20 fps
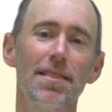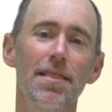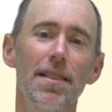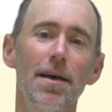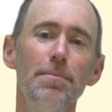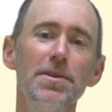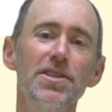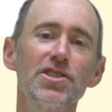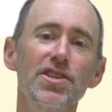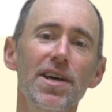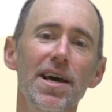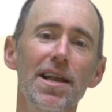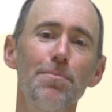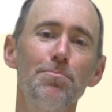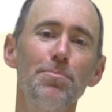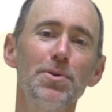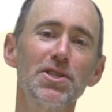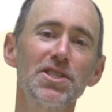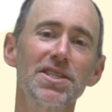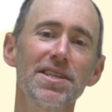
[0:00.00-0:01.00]
let me just kind
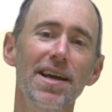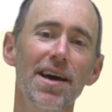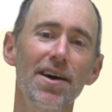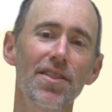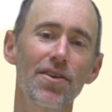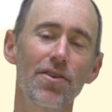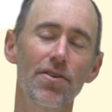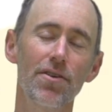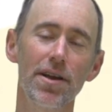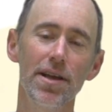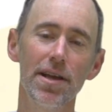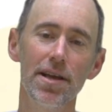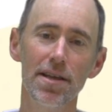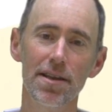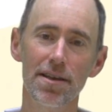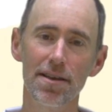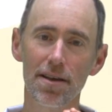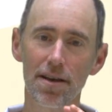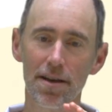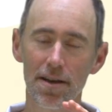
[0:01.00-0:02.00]
of put together
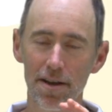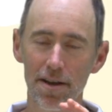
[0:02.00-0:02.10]
in